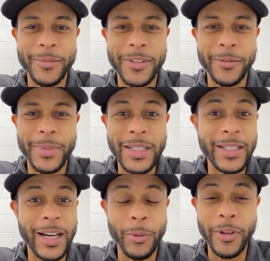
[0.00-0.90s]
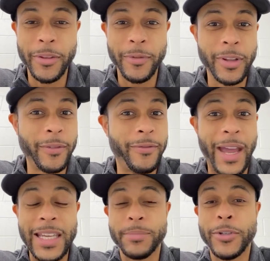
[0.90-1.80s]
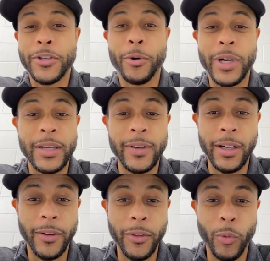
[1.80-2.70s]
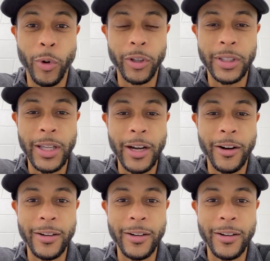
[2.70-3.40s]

to be done with the vast majority of, of the work there.